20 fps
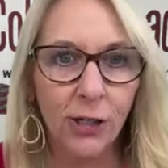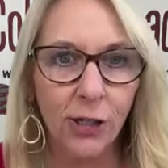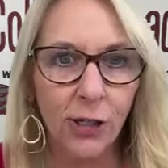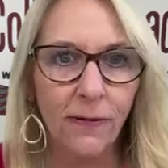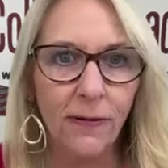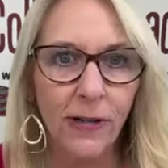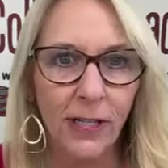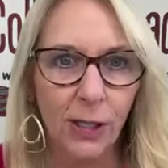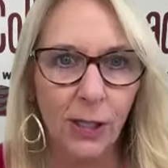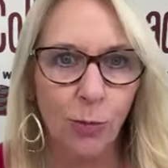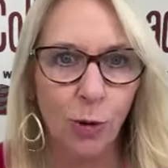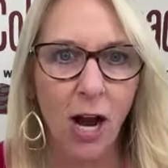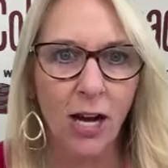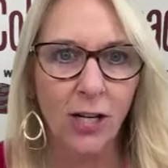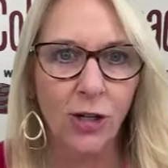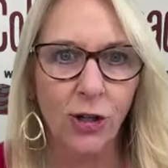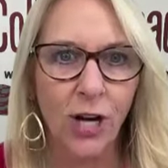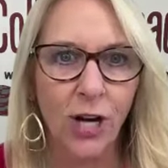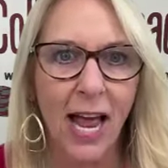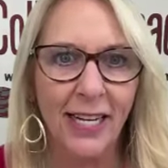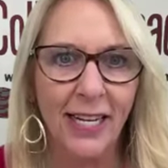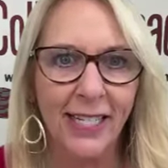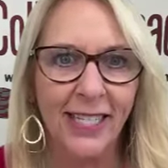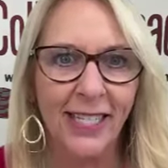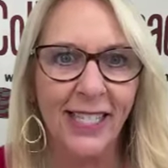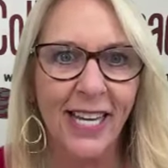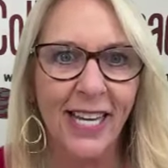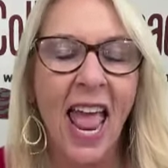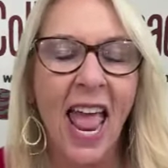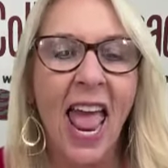service
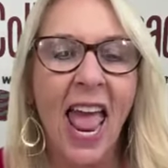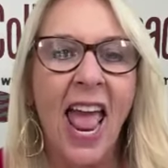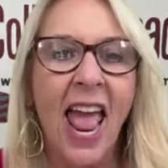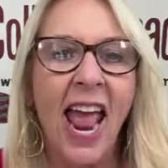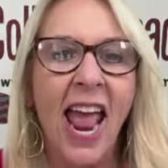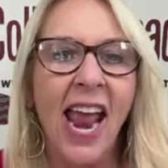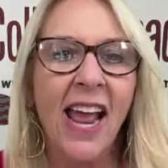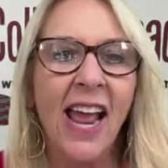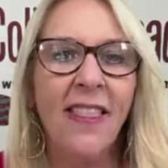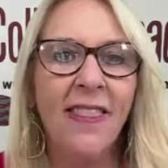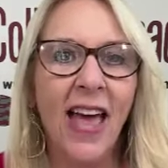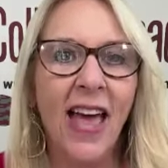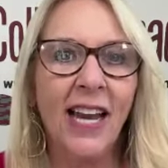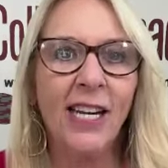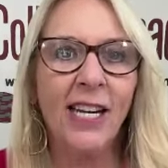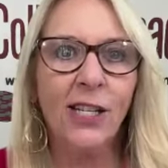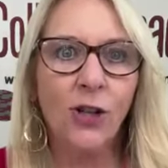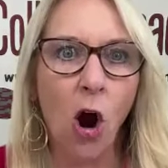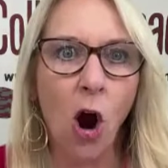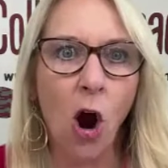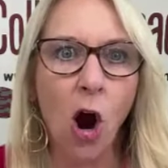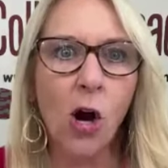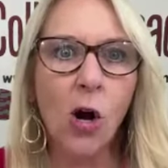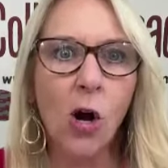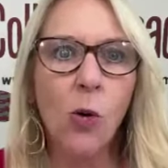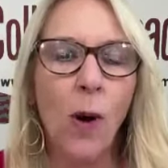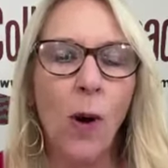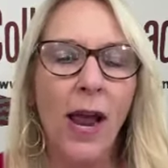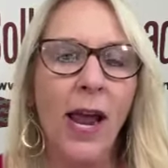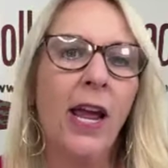projects. And that is
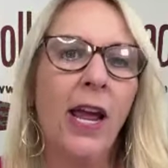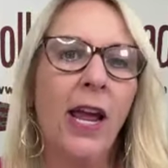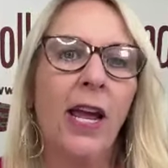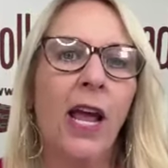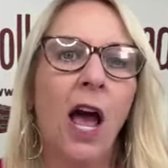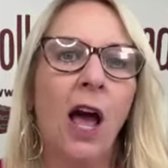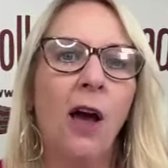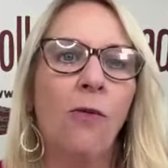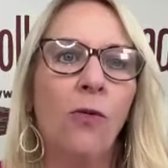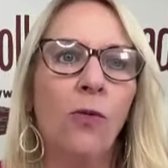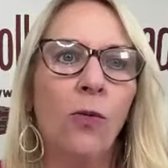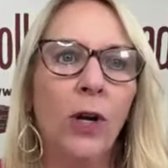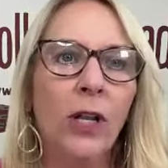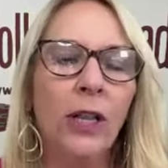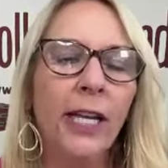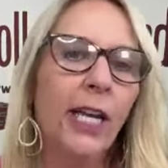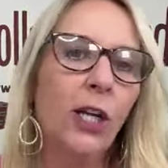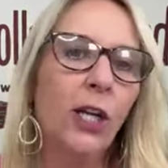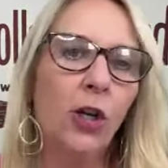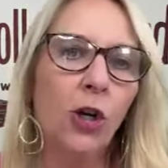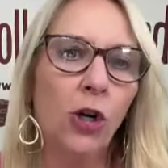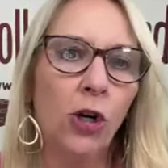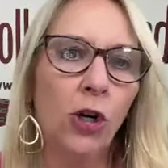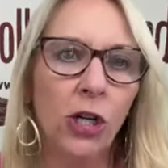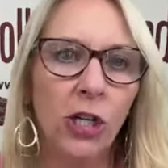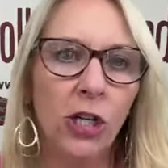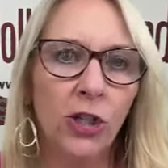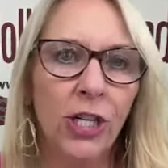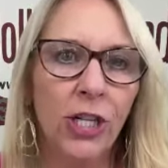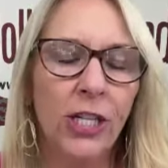our way of really
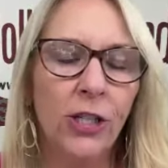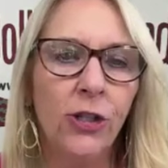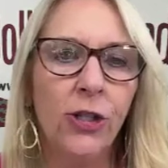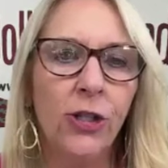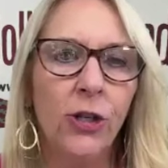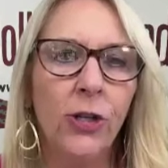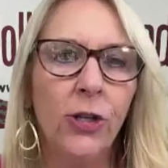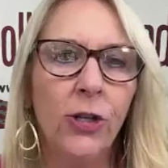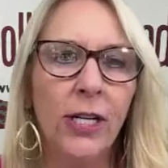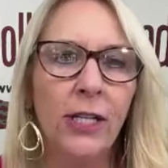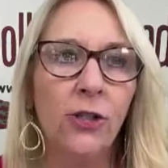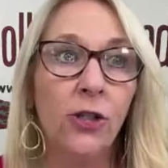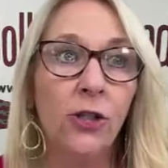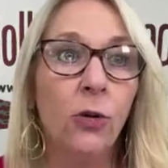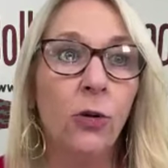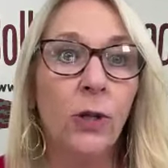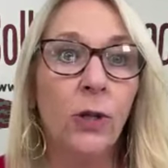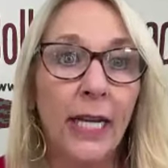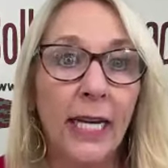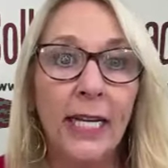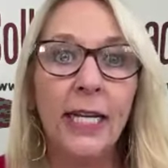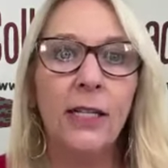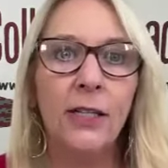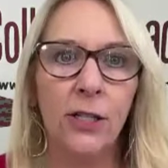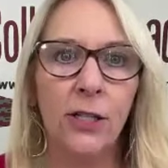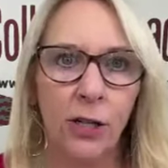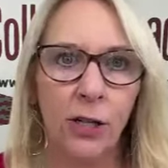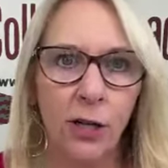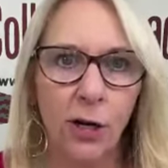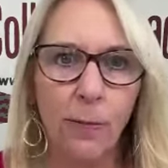encouraging students to lean
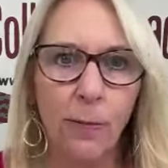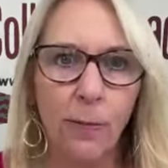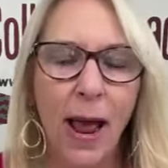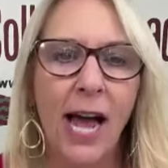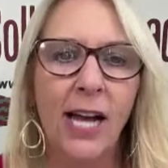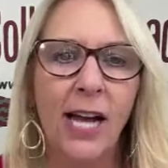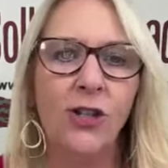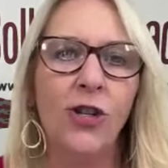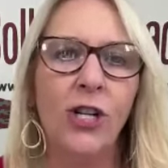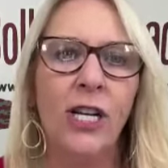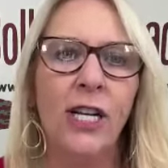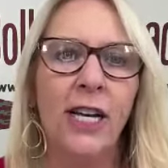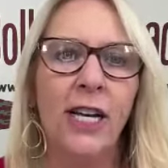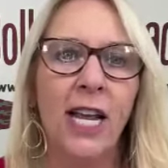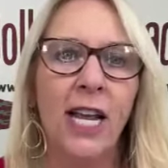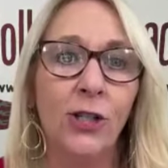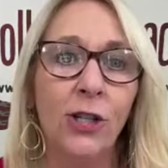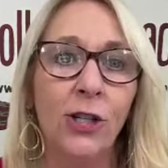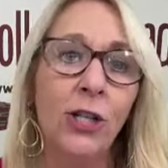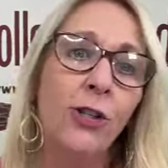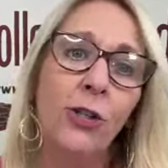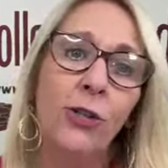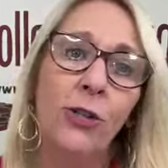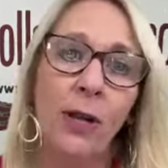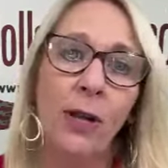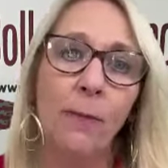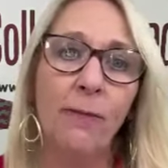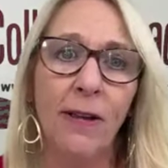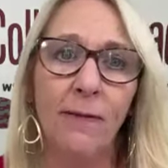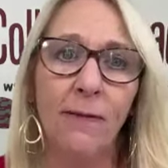into their passion and to do
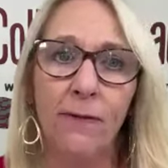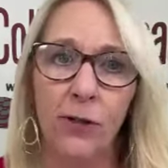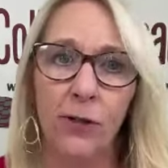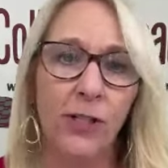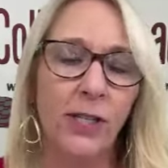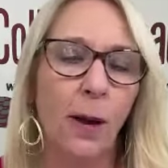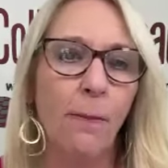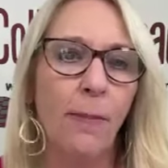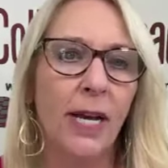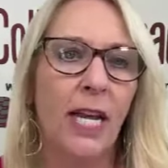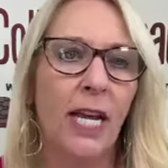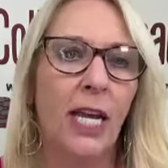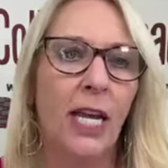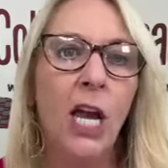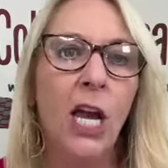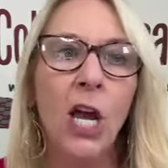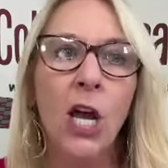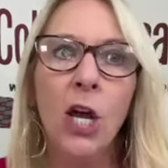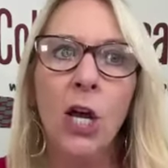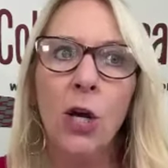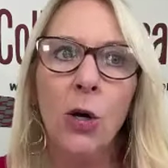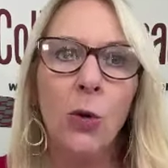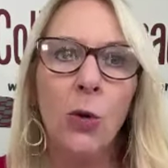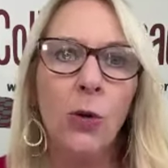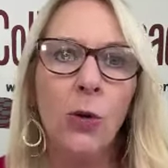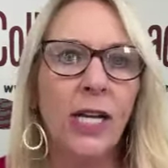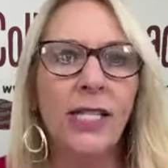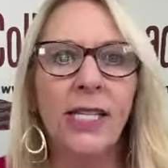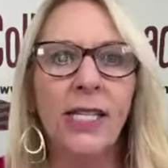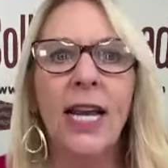something for somebody who
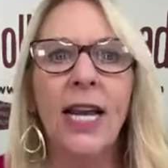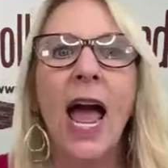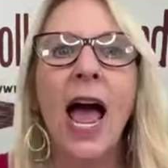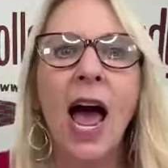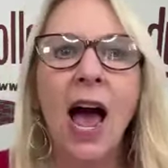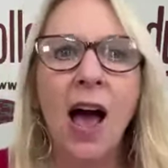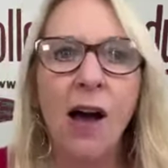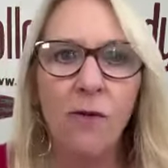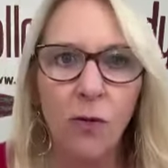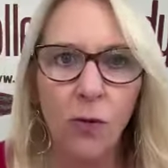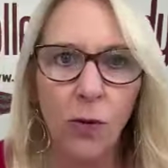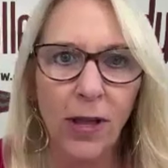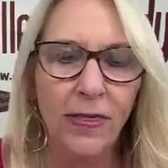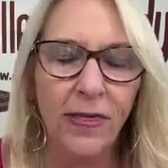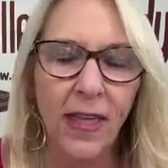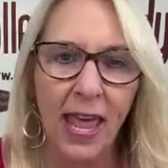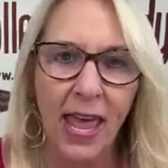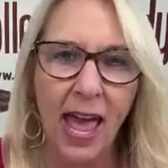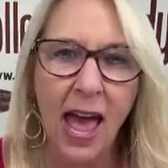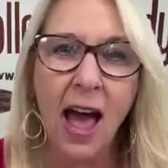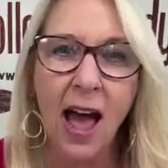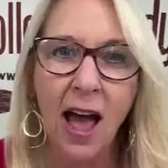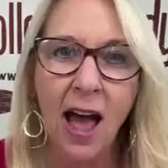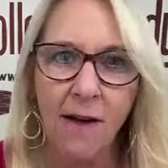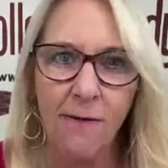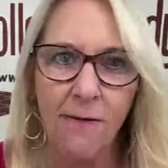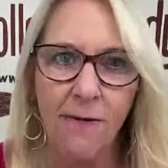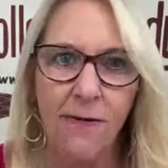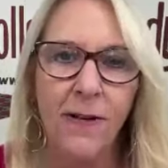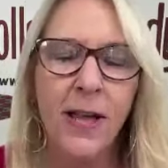doesn't have what they
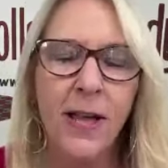have.